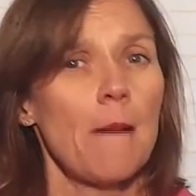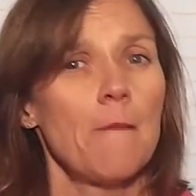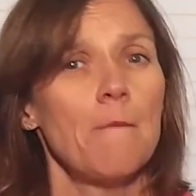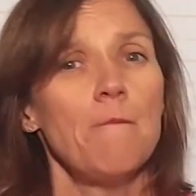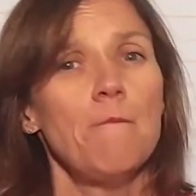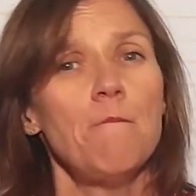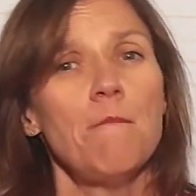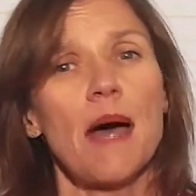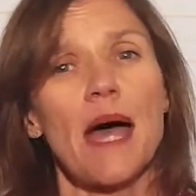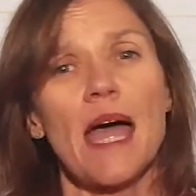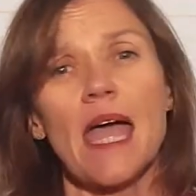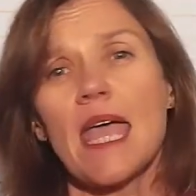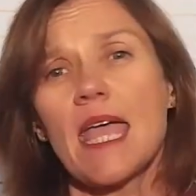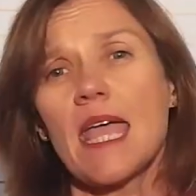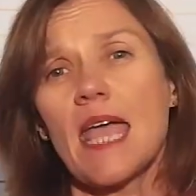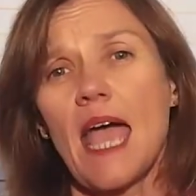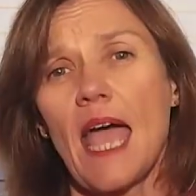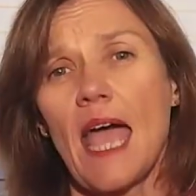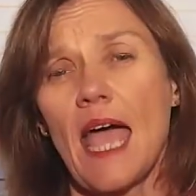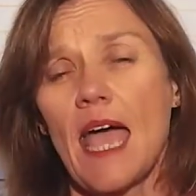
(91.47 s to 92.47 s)

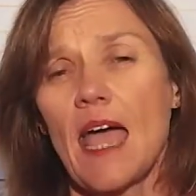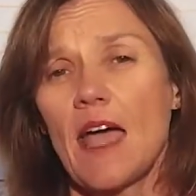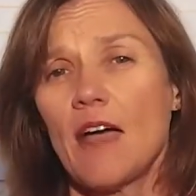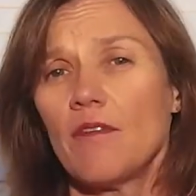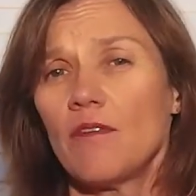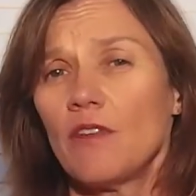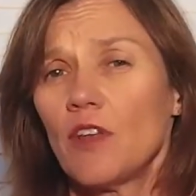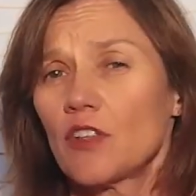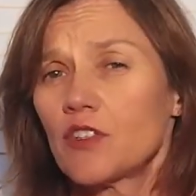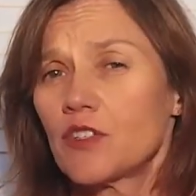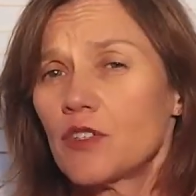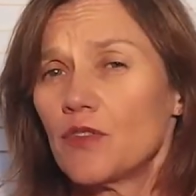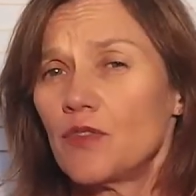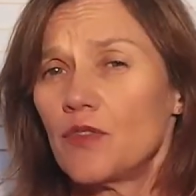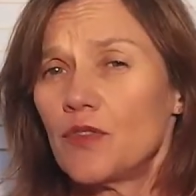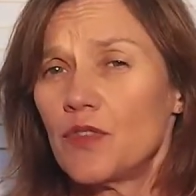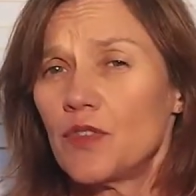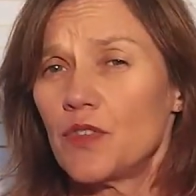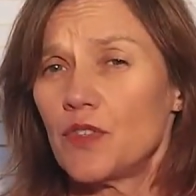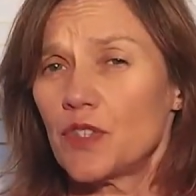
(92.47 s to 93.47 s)
may have lots of
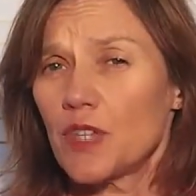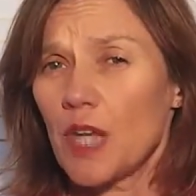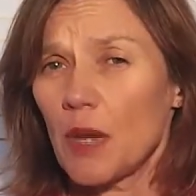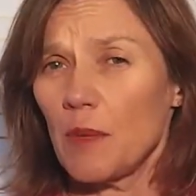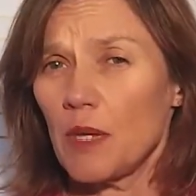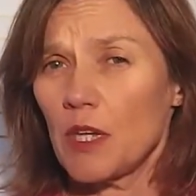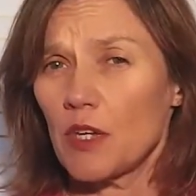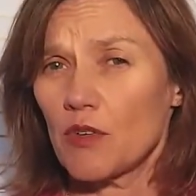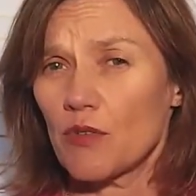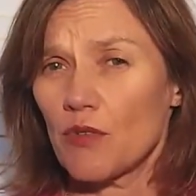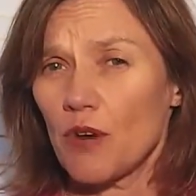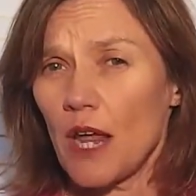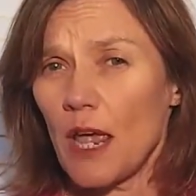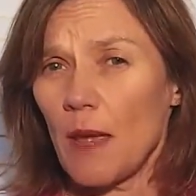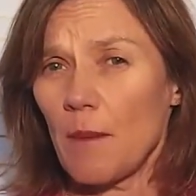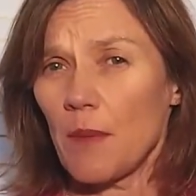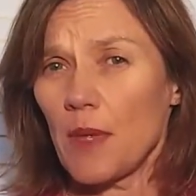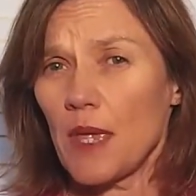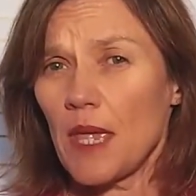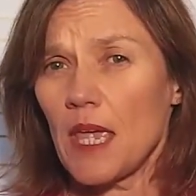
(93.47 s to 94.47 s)
stomach
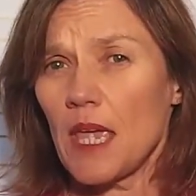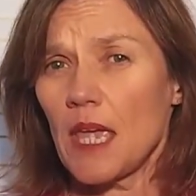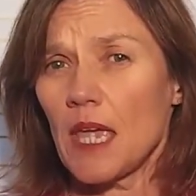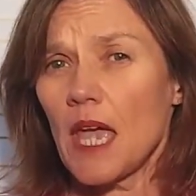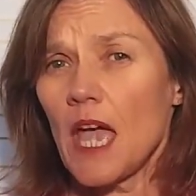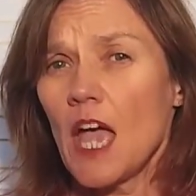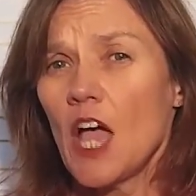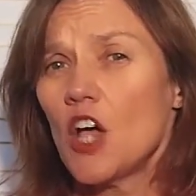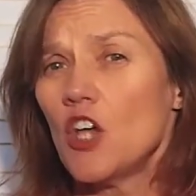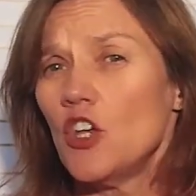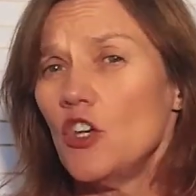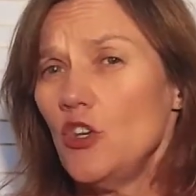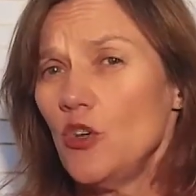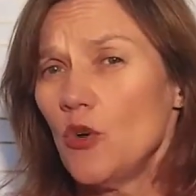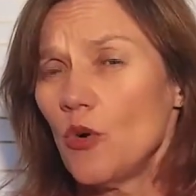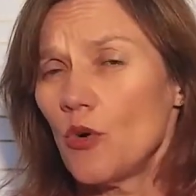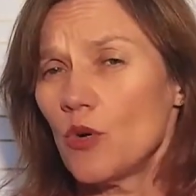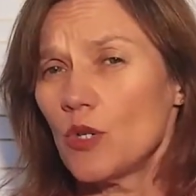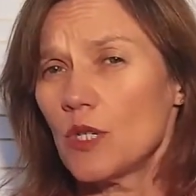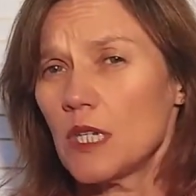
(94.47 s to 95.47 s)
cramping,
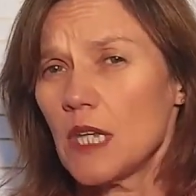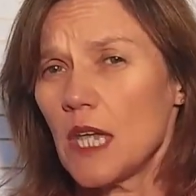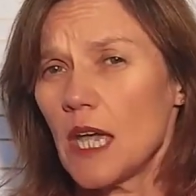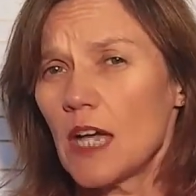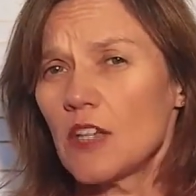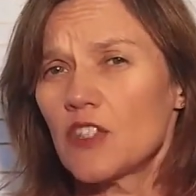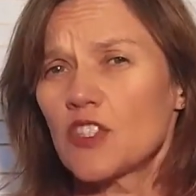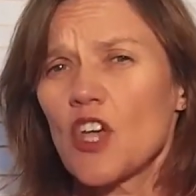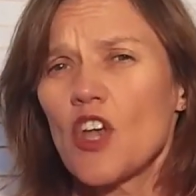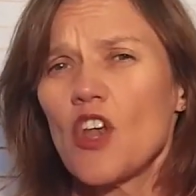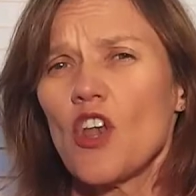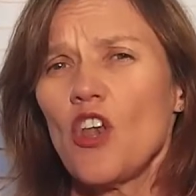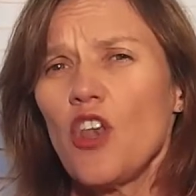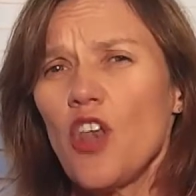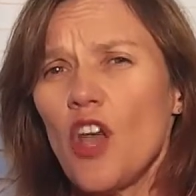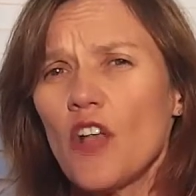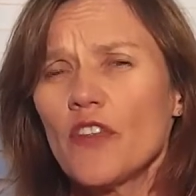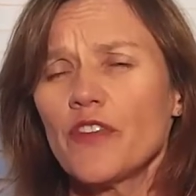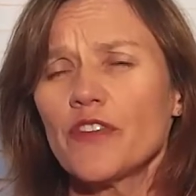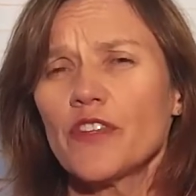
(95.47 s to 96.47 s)
nausea, so
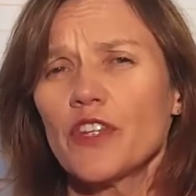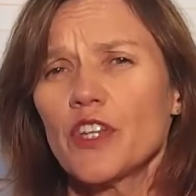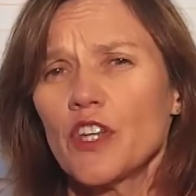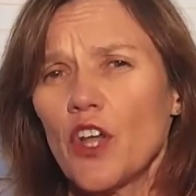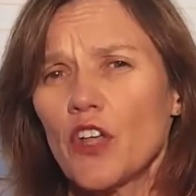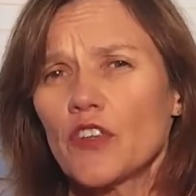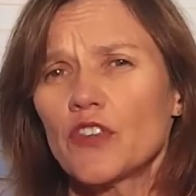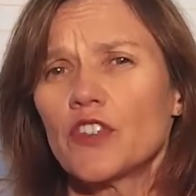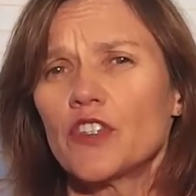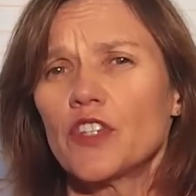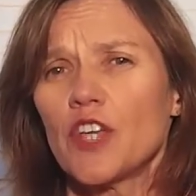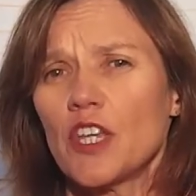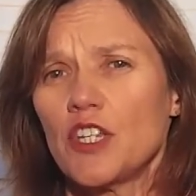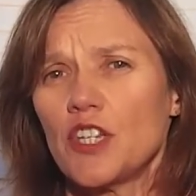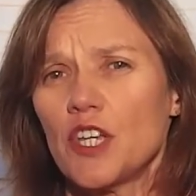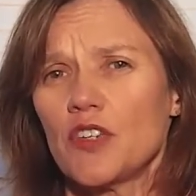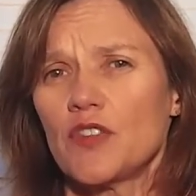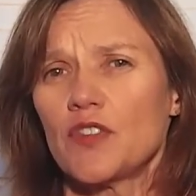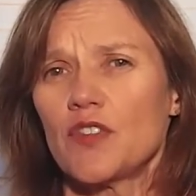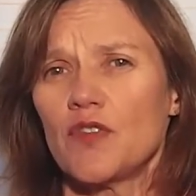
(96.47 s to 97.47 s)
lots and lots of
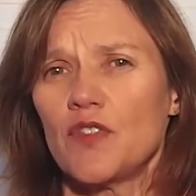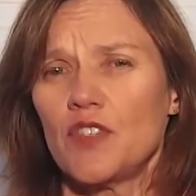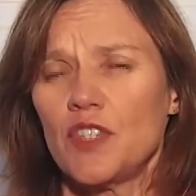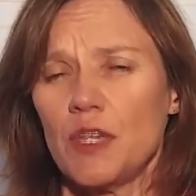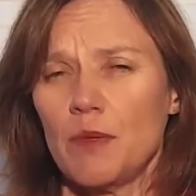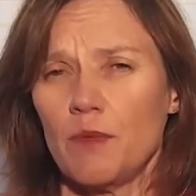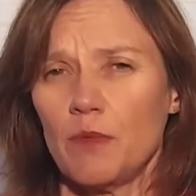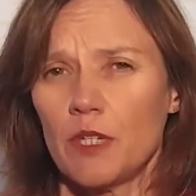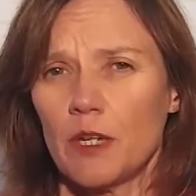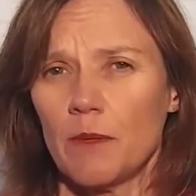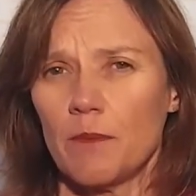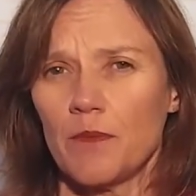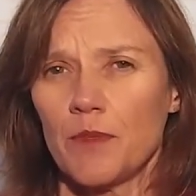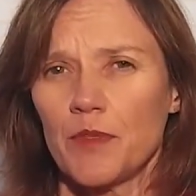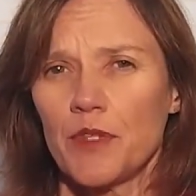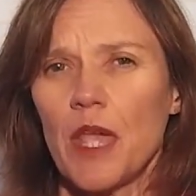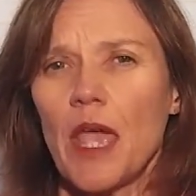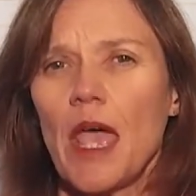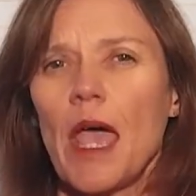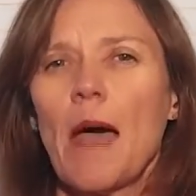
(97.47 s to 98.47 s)
digestive
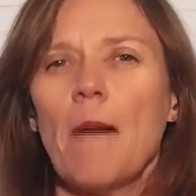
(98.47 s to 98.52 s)
symptoms.